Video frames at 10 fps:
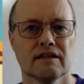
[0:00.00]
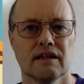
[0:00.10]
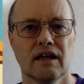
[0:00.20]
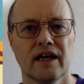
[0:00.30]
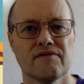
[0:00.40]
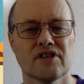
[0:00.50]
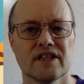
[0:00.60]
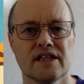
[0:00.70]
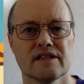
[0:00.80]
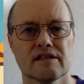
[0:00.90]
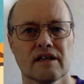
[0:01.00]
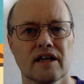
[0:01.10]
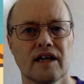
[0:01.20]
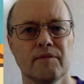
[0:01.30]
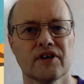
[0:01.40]
The lives of these
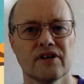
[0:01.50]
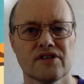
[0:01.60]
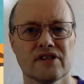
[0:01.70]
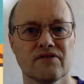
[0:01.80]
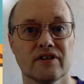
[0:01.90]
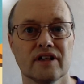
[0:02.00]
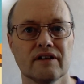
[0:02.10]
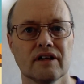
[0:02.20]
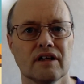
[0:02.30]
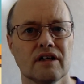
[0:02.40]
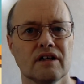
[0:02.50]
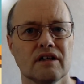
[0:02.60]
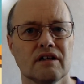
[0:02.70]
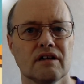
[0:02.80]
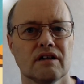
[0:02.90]
immigrants is very
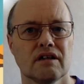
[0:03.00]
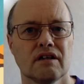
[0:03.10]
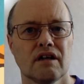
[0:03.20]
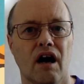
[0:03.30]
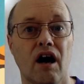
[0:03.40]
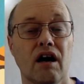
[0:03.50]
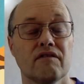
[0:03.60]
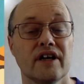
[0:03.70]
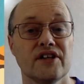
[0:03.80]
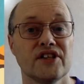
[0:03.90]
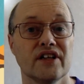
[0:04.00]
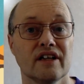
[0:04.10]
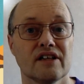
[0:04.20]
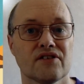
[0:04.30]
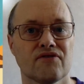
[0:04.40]

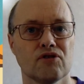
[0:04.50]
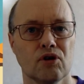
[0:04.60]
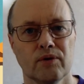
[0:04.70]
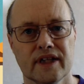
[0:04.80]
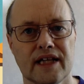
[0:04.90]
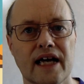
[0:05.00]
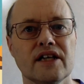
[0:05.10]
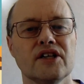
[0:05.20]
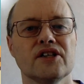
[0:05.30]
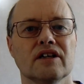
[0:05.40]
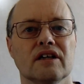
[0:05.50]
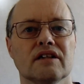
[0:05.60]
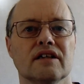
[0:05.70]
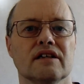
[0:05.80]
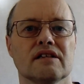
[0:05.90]
heart-wrenching, it's fraught with
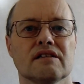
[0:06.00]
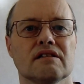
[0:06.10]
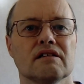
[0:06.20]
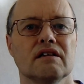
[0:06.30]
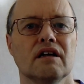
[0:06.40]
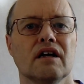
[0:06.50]
danger, there's